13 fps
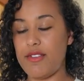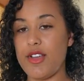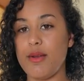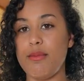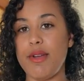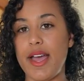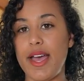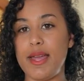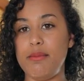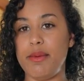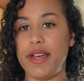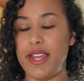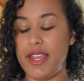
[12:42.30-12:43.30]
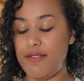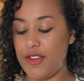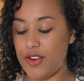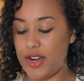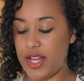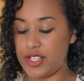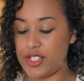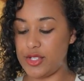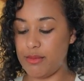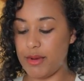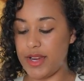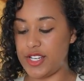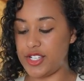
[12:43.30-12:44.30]
your bread. But if you're not
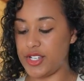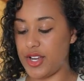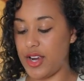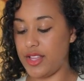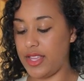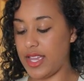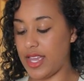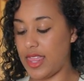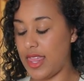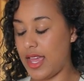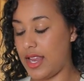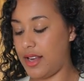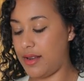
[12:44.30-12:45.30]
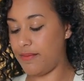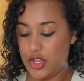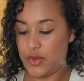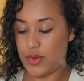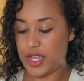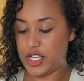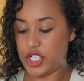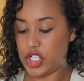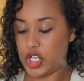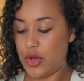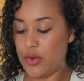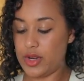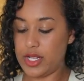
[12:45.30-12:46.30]
super into garlic, then you can
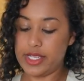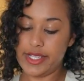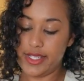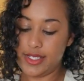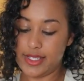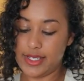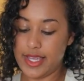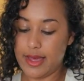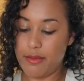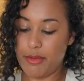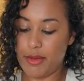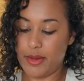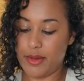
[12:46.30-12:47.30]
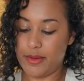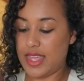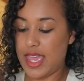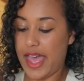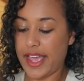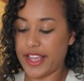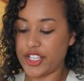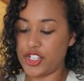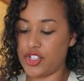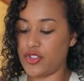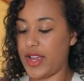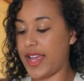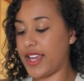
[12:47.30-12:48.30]
totally skip the
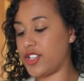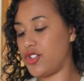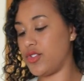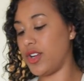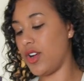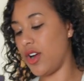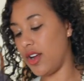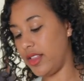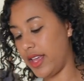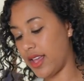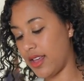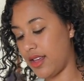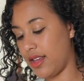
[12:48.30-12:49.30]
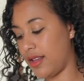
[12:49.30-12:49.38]
extra garlic.